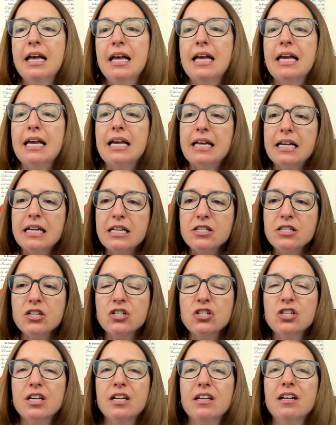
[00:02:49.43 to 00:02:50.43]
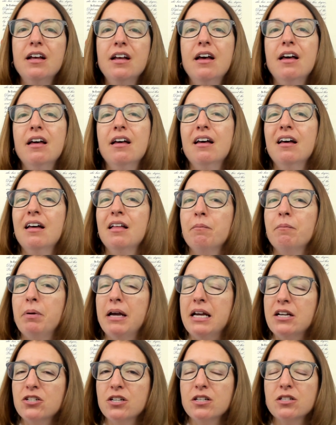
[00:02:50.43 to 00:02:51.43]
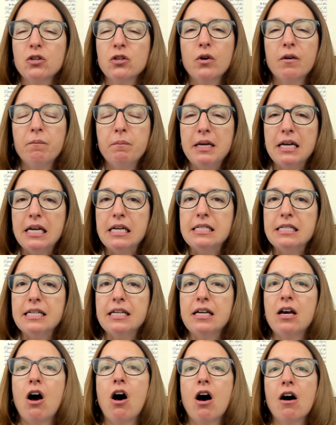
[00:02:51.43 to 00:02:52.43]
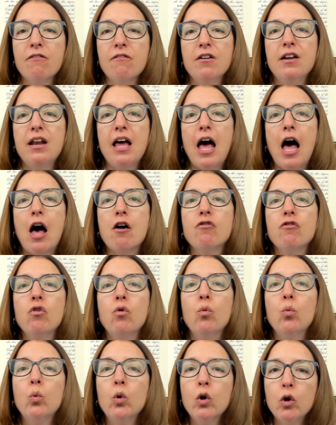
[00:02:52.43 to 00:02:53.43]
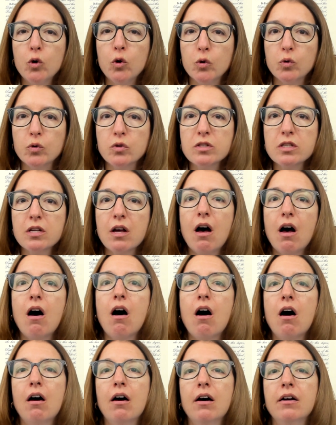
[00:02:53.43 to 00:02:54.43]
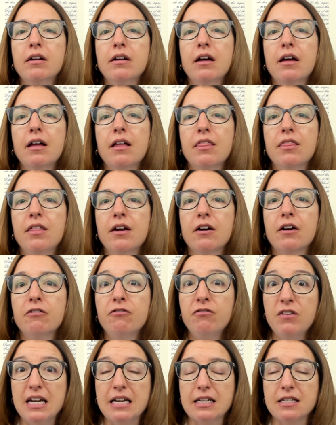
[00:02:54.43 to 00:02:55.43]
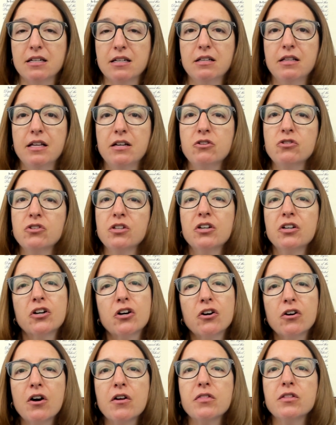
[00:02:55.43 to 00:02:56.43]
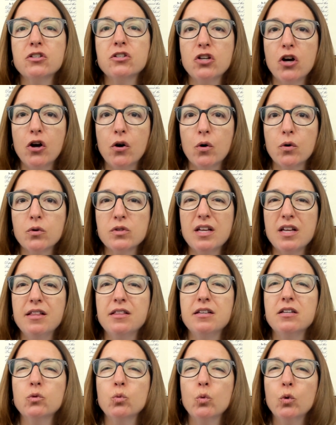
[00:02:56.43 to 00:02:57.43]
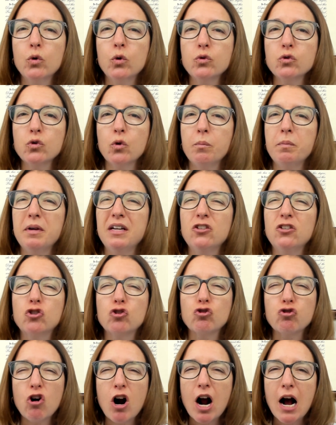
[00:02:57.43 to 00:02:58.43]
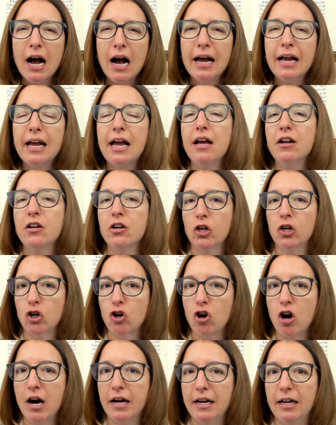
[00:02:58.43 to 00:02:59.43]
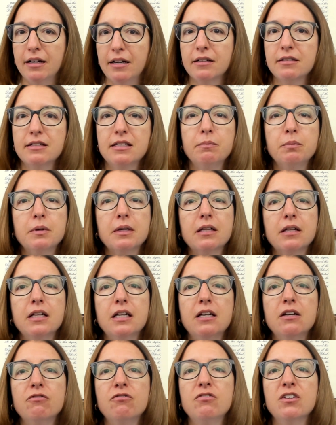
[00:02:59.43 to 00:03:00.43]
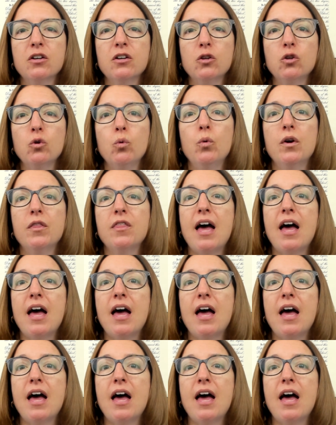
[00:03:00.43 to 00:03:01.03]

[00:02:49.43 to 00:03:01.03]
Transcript: In addition, patients who have P A D often have wounds on their feet. They usually occur on the toes, and these wounds will be dry and necrotic, typically filled with